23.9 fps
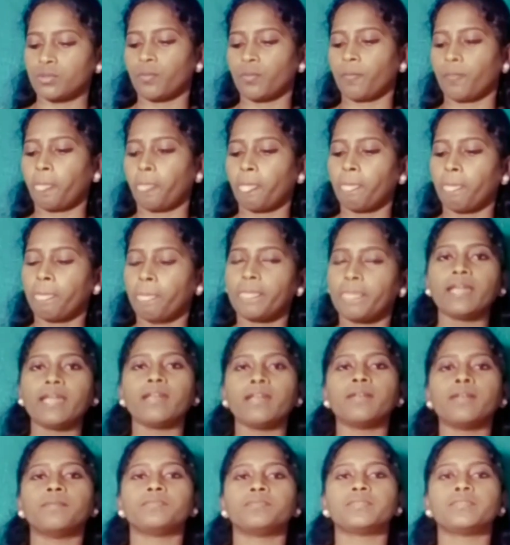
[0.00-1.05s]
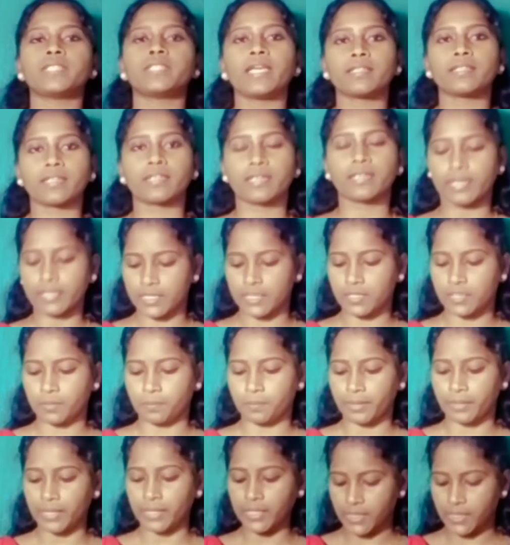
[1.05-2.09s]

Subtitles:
Then take the next page.